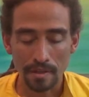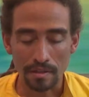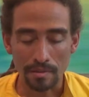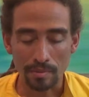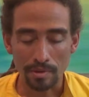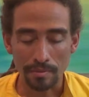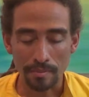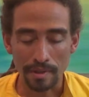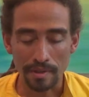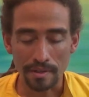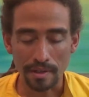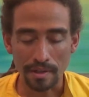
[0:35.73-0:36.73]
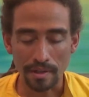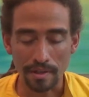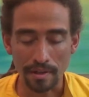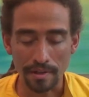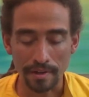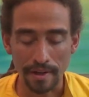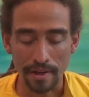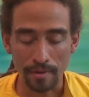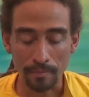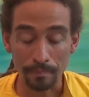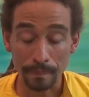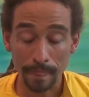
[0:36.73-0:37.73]
is worth meditating on now.
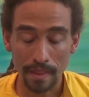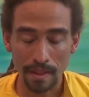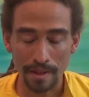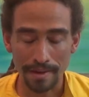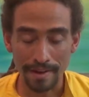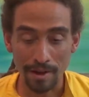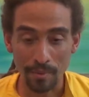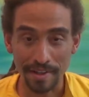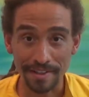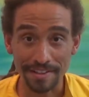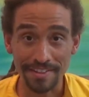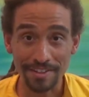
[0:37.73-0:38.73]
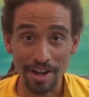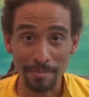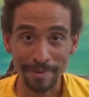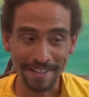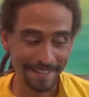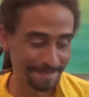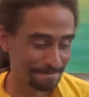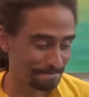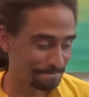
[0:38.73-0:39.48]
And now we get to the topic.